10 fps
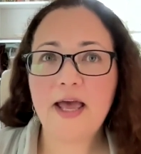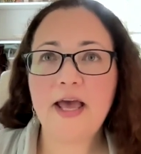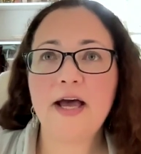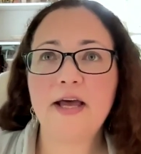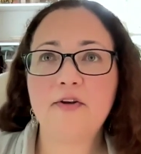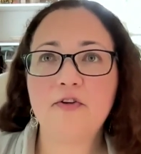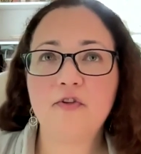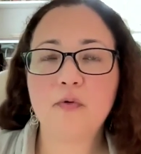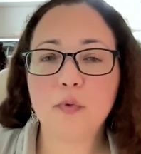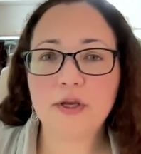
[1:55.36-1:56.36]

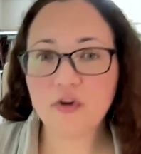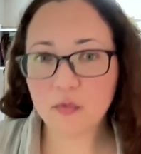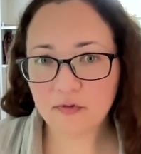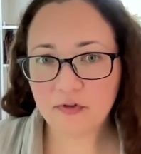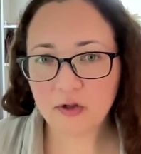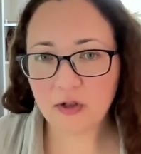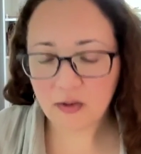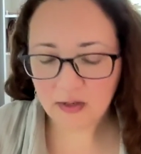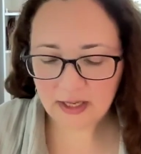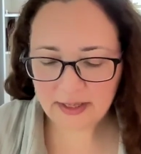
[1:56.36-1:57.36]
and we don't feel
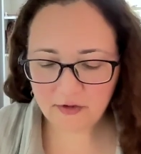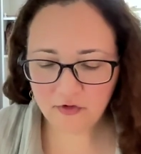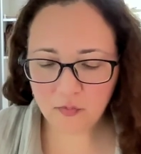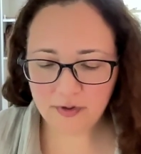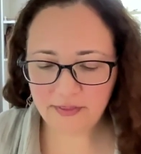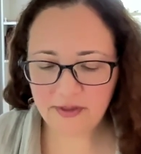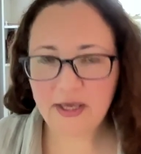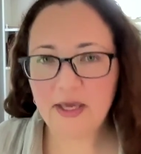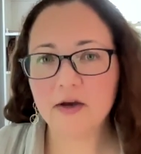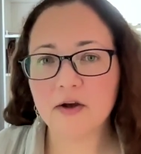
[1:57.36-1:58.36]
aligned with the
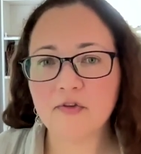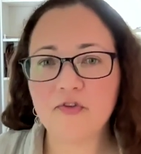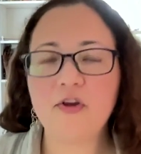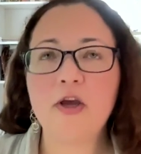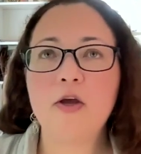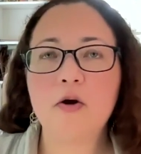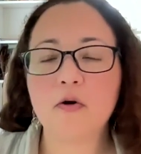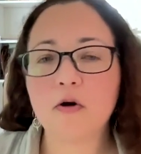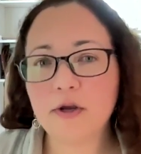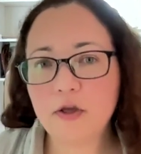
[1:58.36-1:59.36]
chaos?
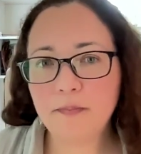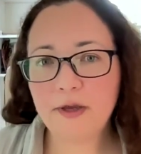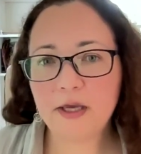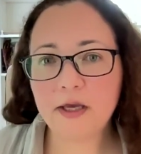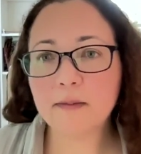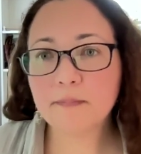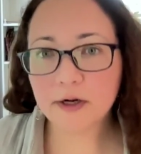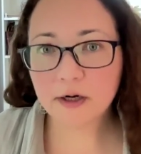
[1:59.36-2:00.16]
Or are you picking up